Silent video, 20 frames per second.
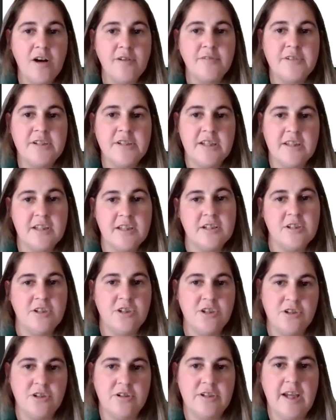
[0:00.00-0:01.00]
after the
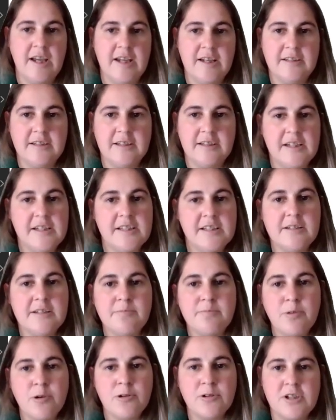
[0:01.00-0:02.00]
due date. It's
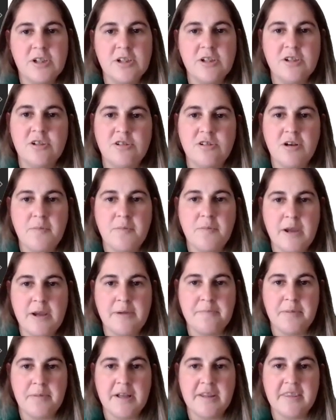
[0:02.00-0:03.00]
important to
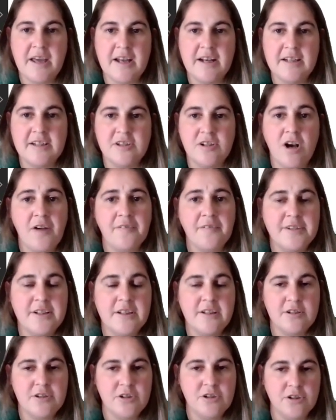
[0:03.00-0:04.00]
remember that it's after
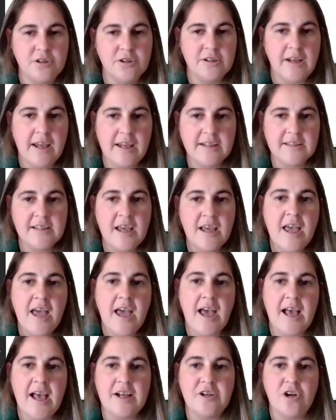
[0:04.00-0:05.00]
the due date
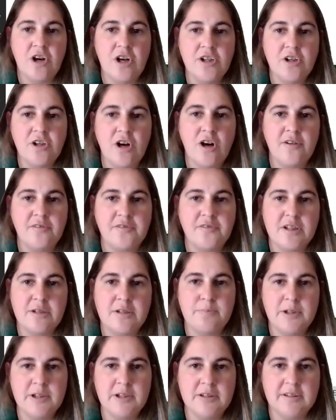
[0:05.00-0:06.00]
and not after
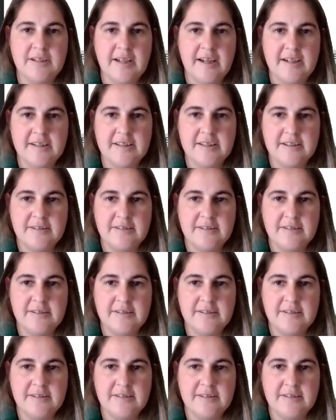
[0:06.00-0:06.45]
the bill date.